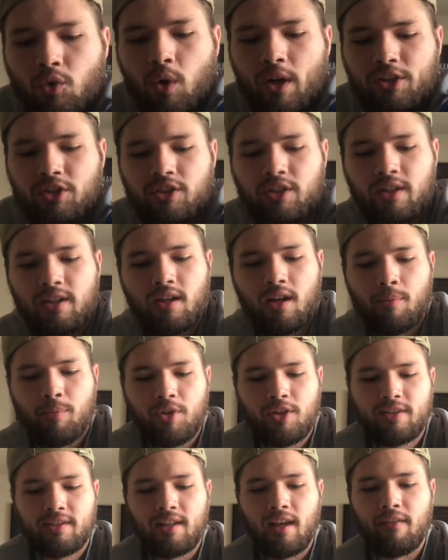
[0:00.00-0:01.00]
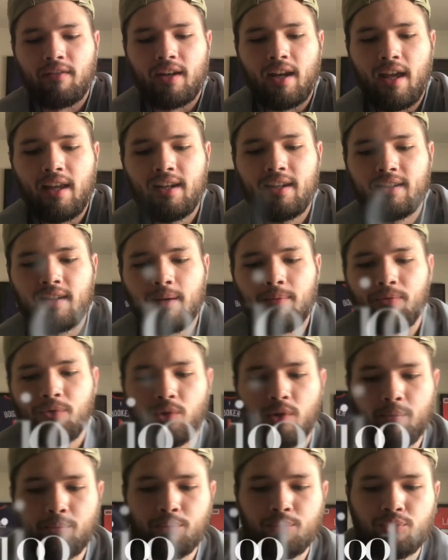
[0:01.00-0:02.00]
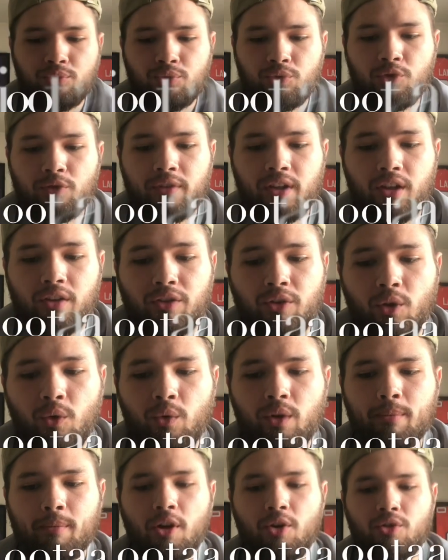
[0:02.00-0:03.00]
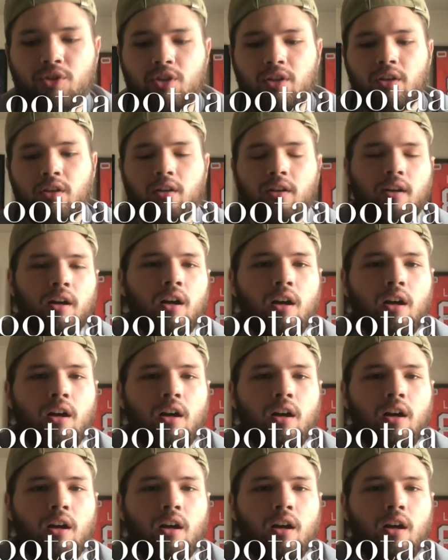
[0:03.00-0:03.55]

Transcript: Question number 7. Any tip for improving throwing motion?